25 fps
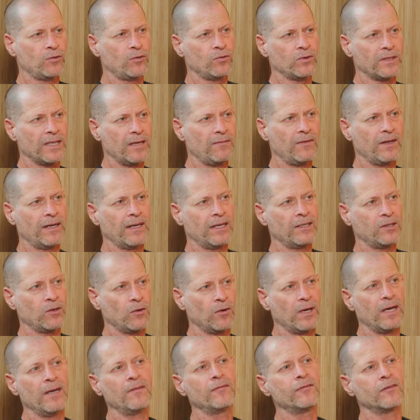to navigate
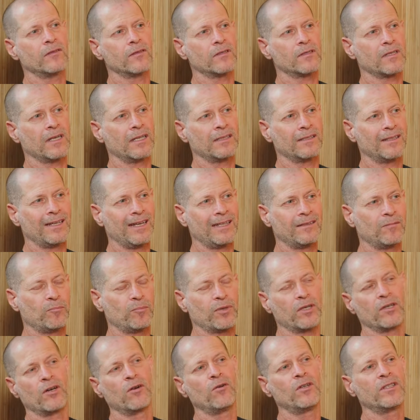your efforts and, and
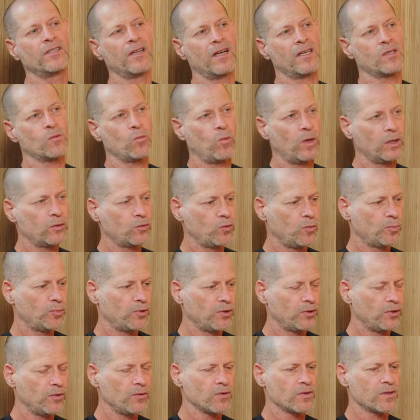prioritize what to
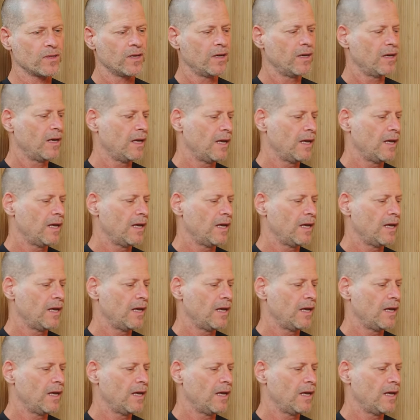produce.